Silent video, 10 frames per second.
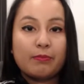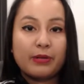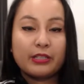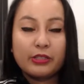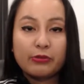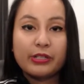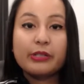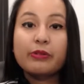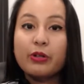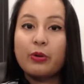press
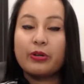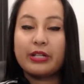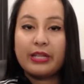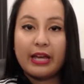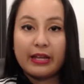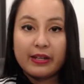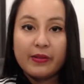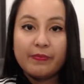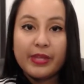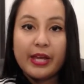screen record
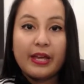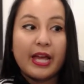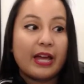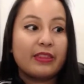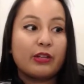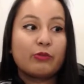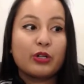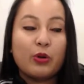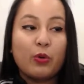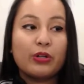again, and then
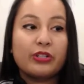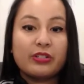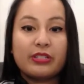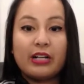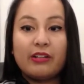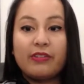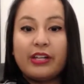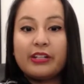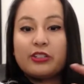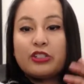record yourself,
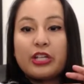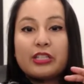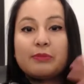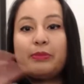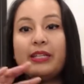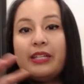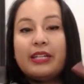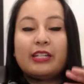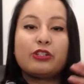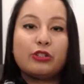and it'll just be
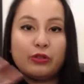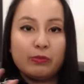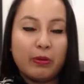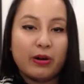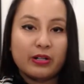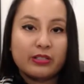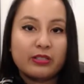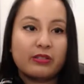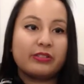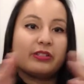in two parts.
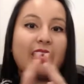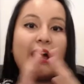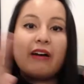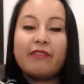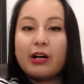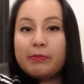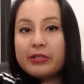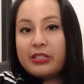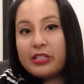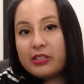So you'll have up
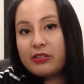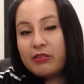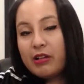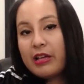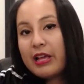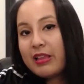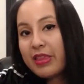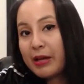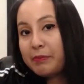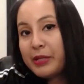until
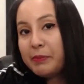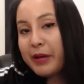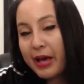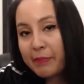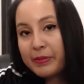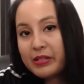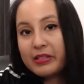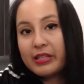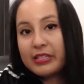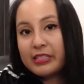that beep happened
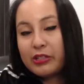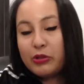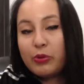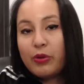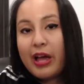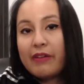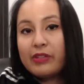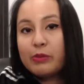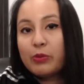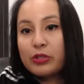and they said you don't have
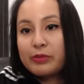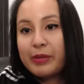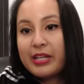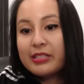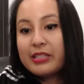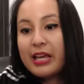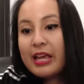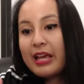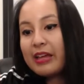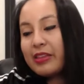any more space,
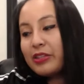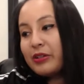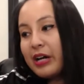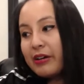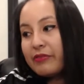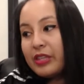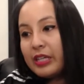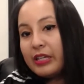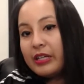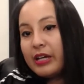and then you'll have
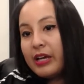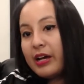the